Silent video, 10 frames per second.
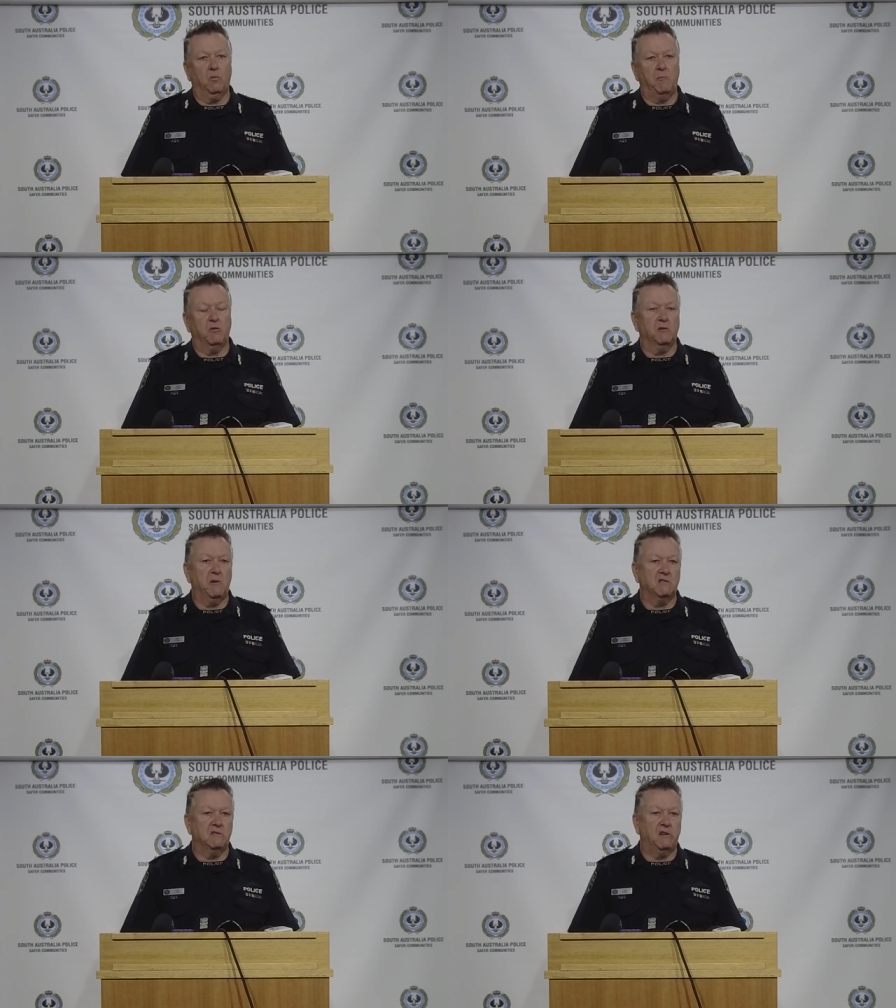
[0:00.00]
We put the
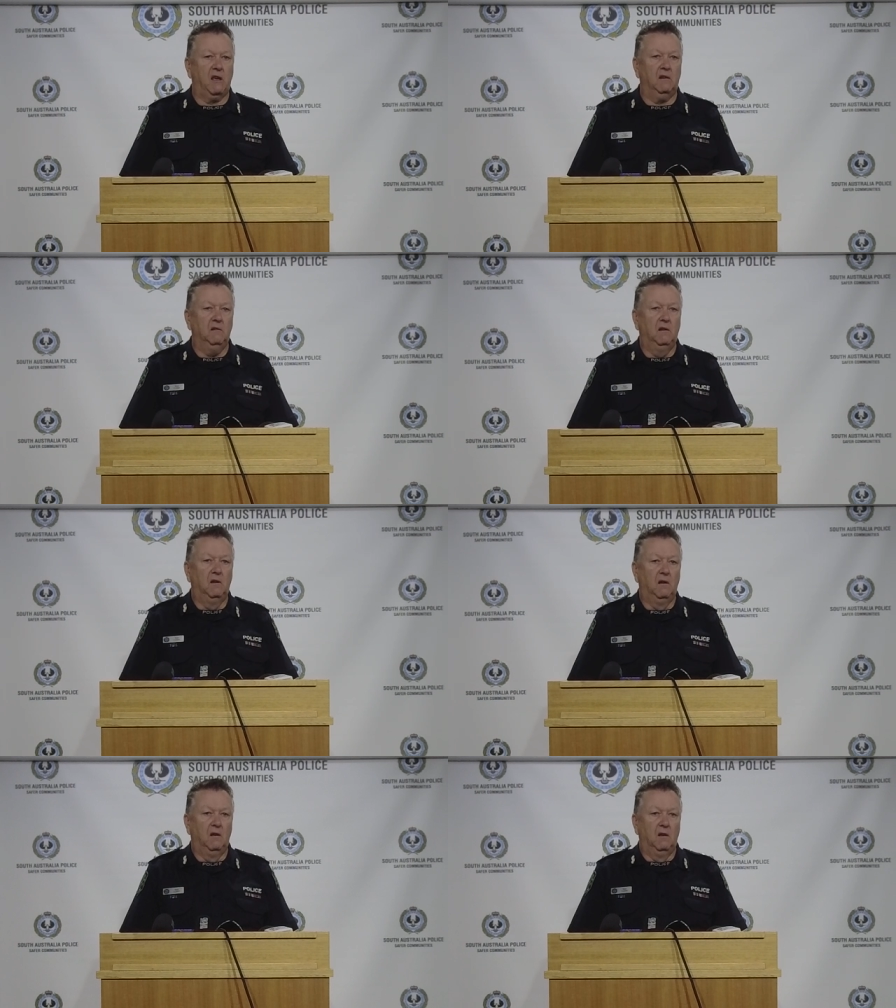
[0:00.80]
message out
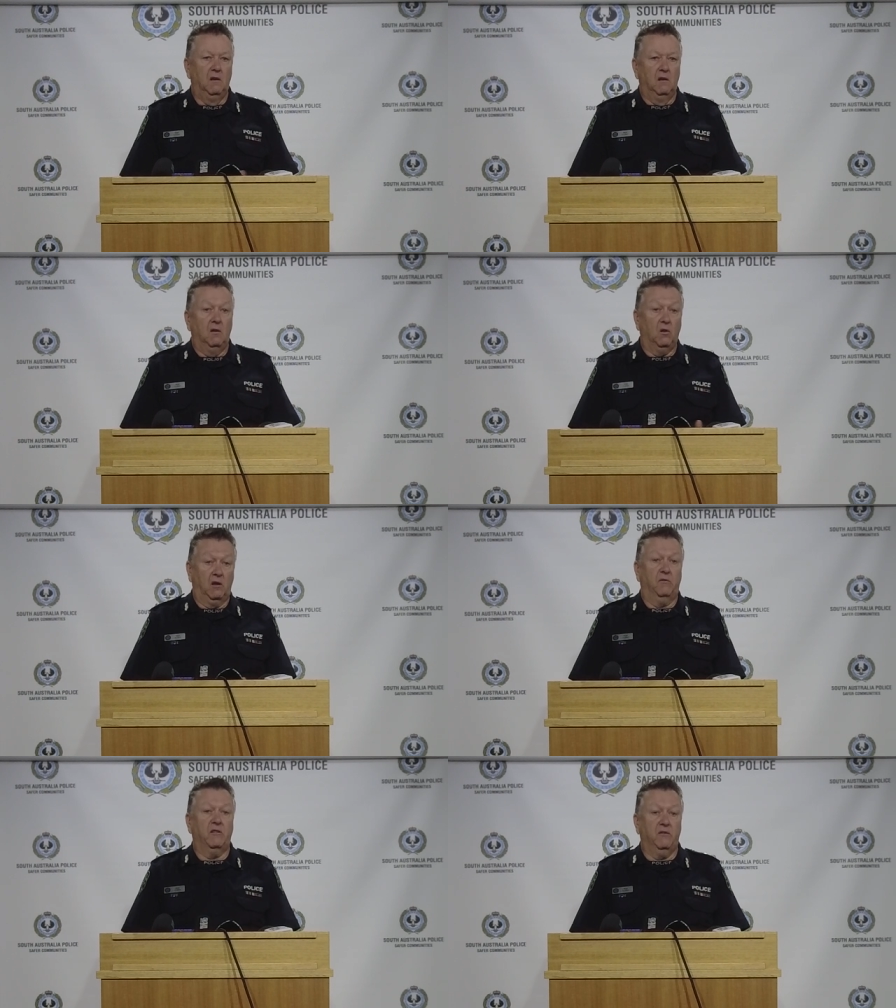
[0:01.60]

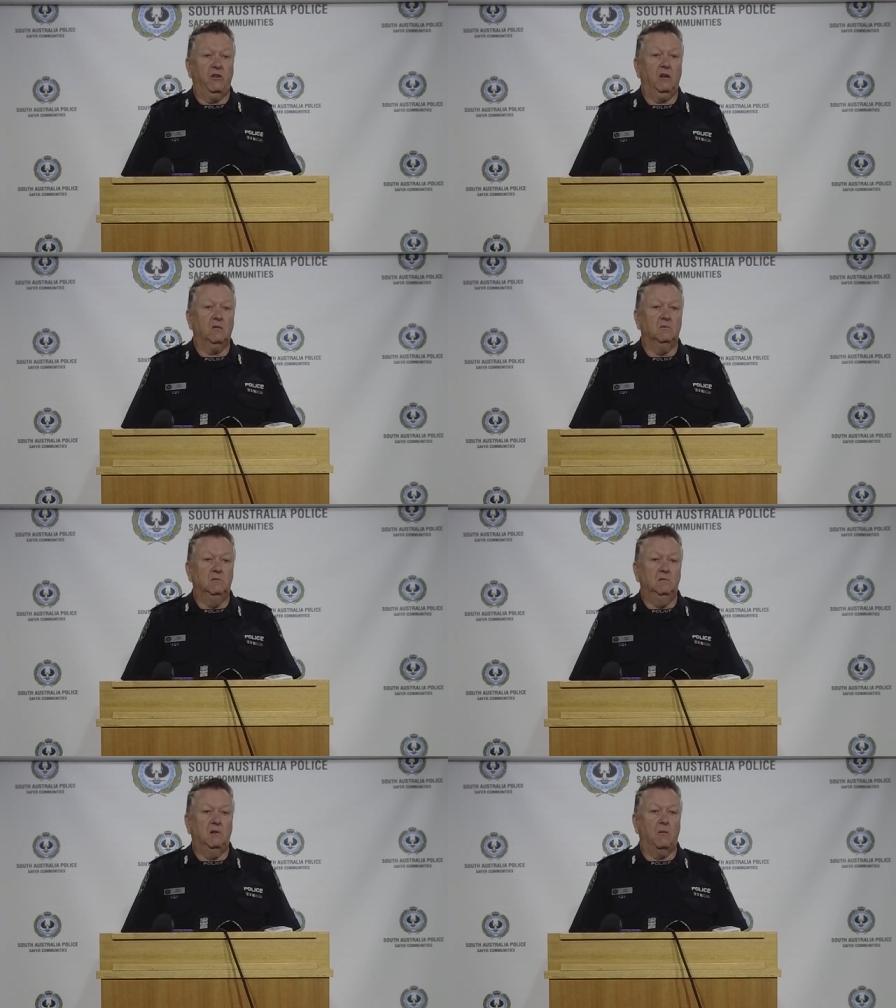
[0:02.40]
looking for the vehicle,
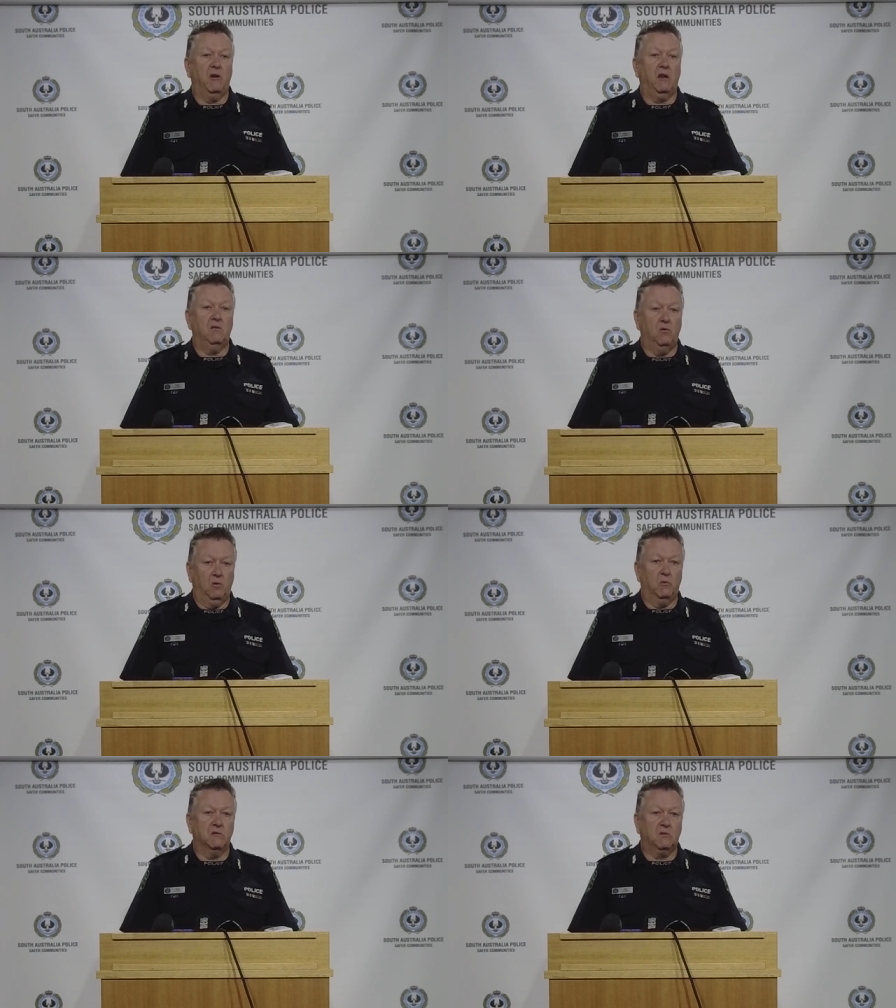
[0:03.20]
and we had
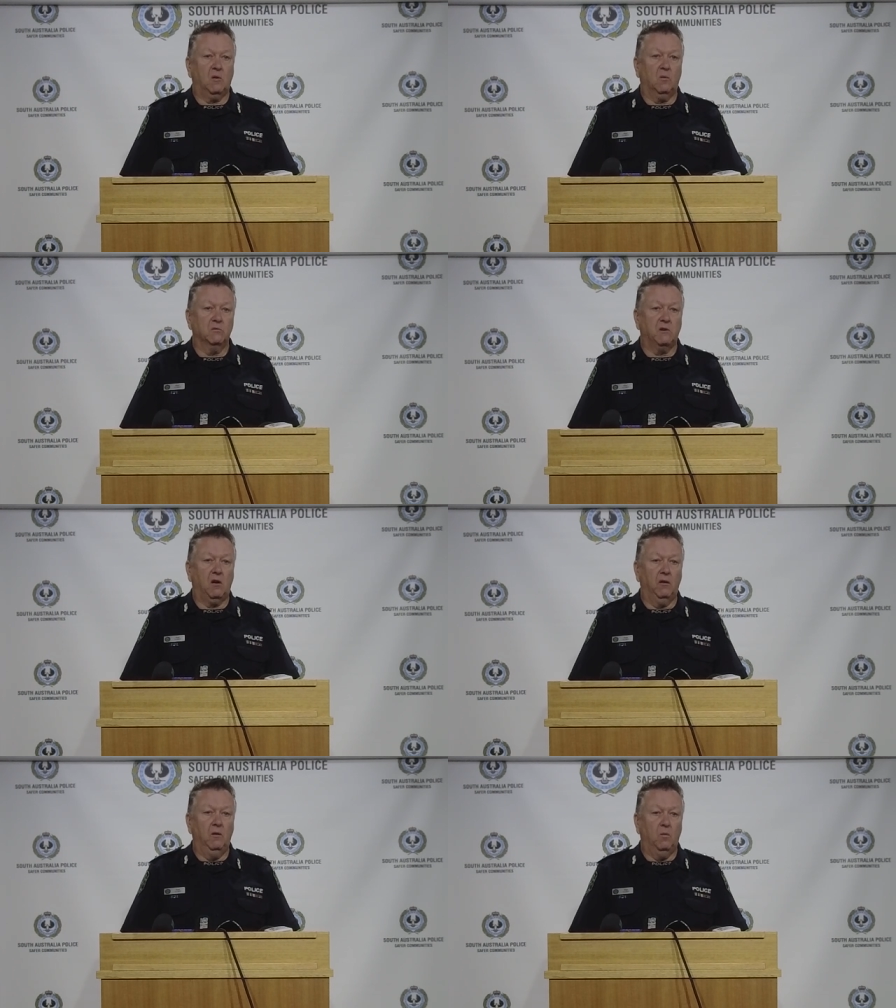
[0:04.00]
numerous calls
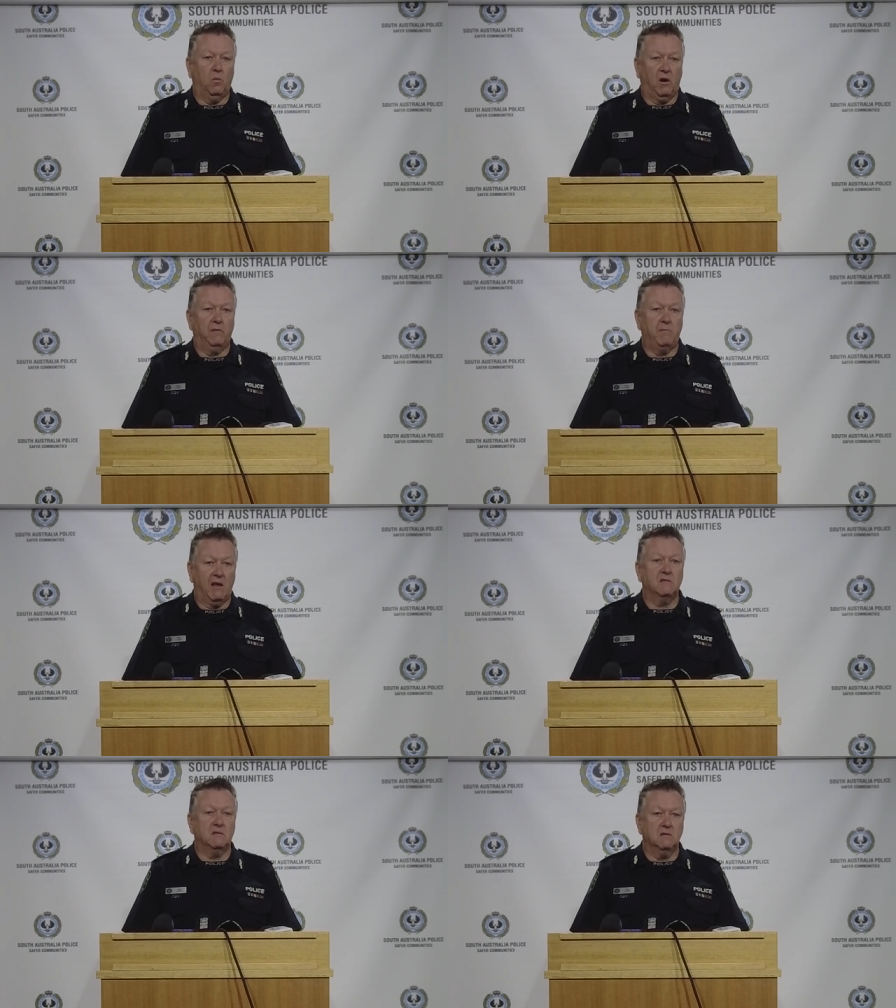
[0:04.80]
on white
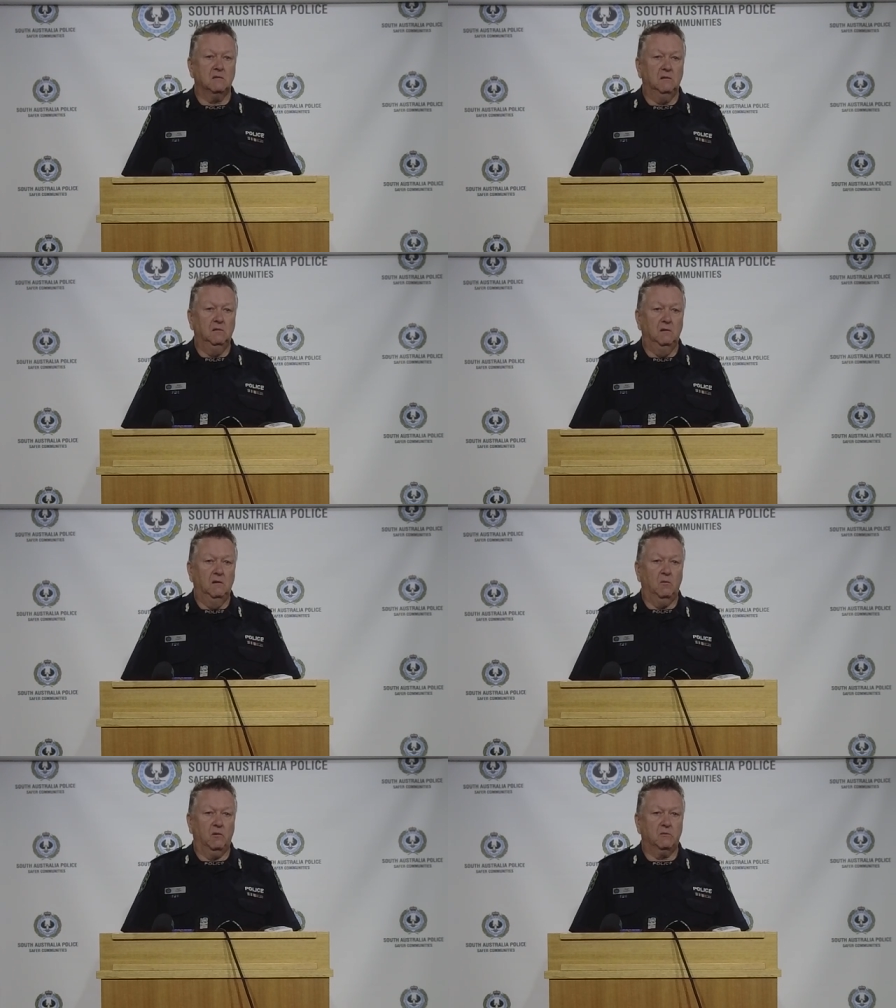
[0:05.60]
Mazdas,
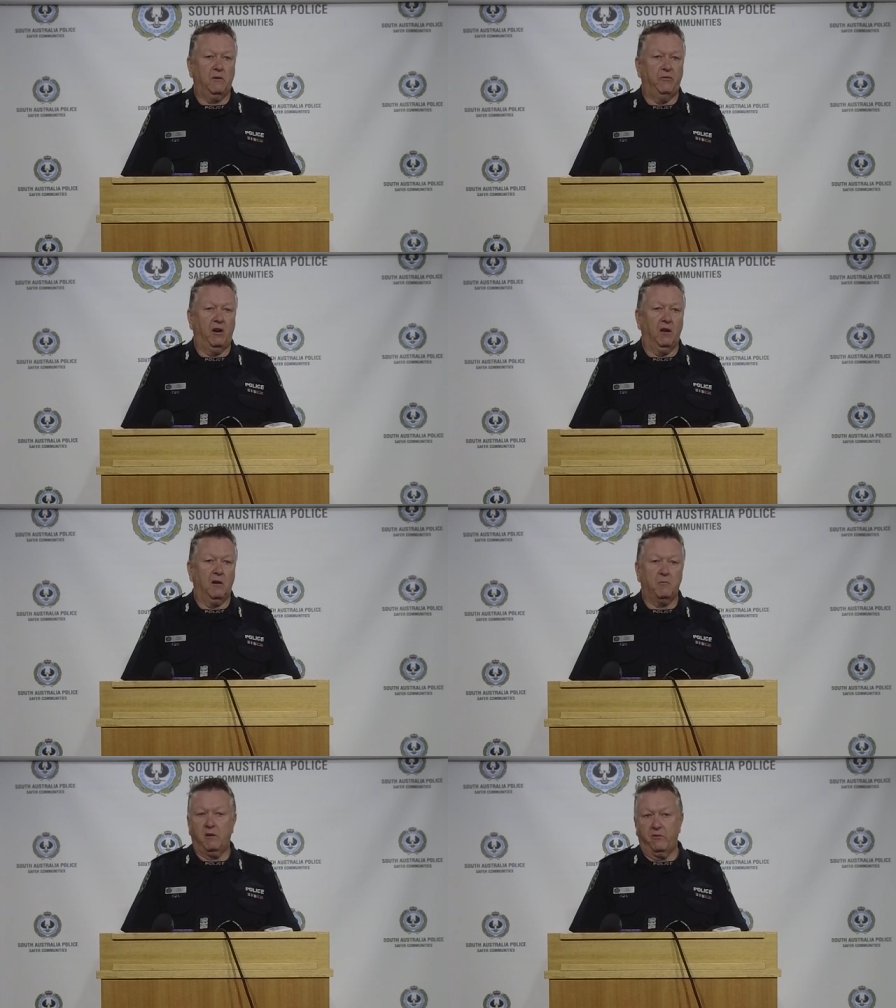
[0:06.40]
which we followed
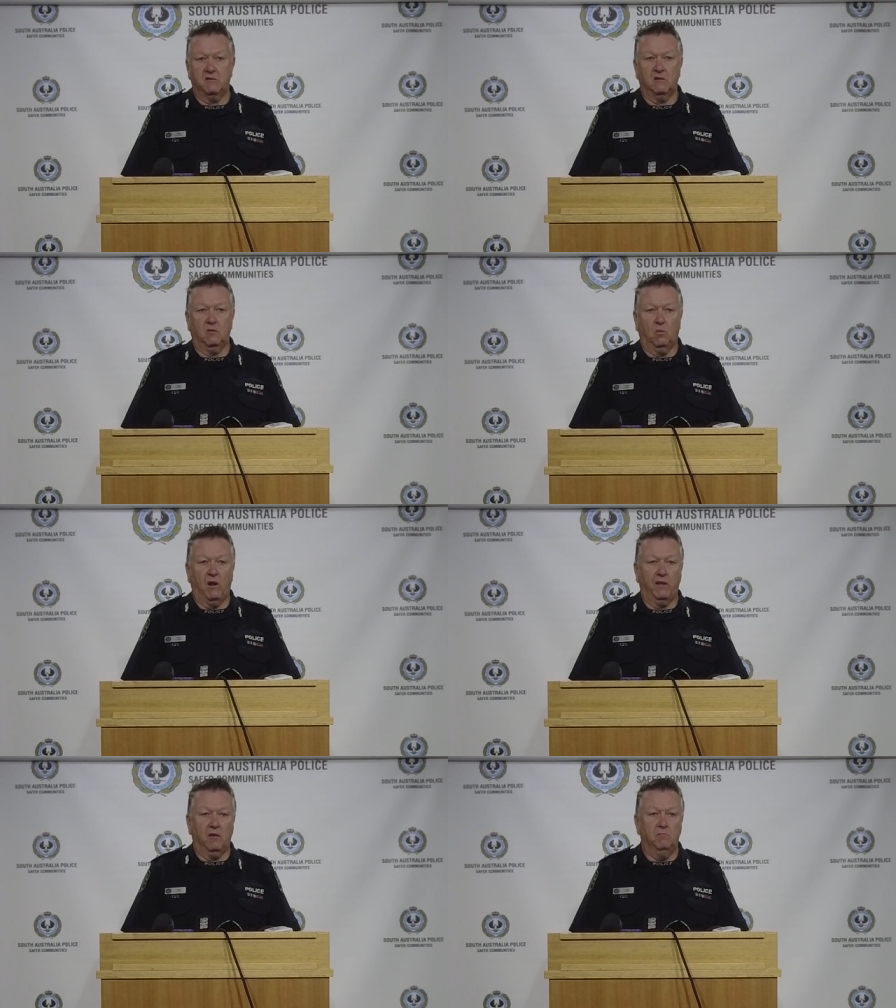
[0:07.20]
up every single
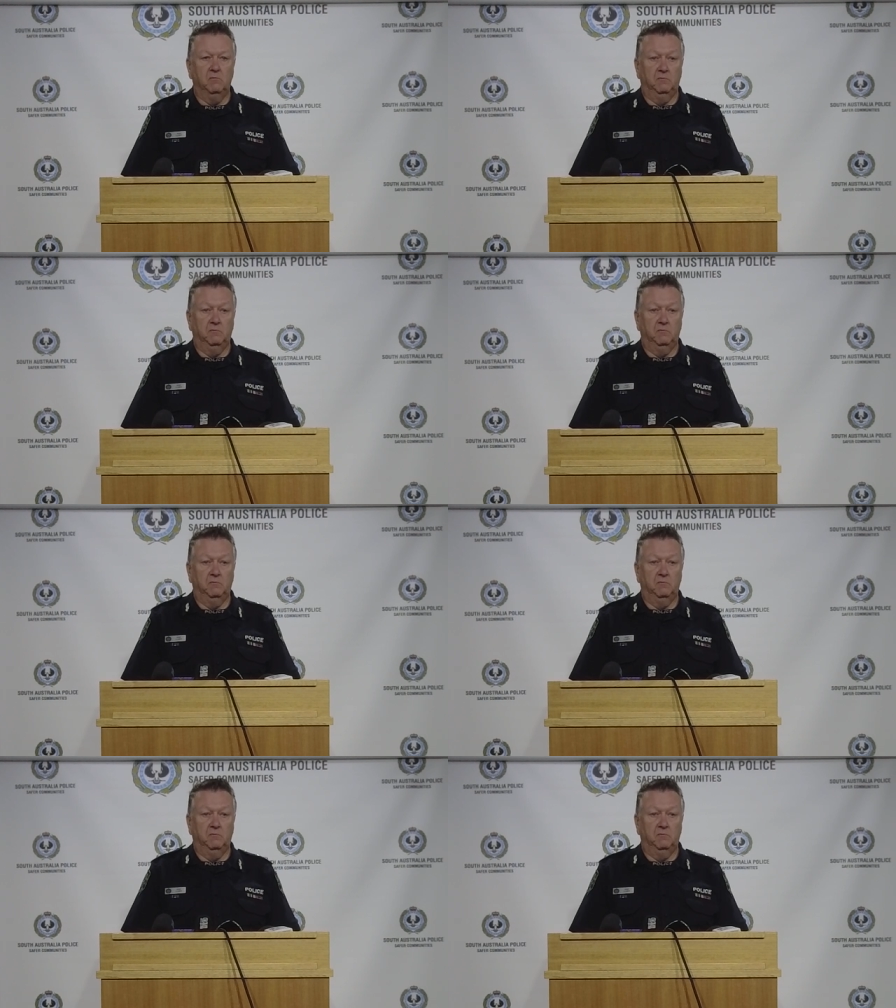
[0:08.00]
one of them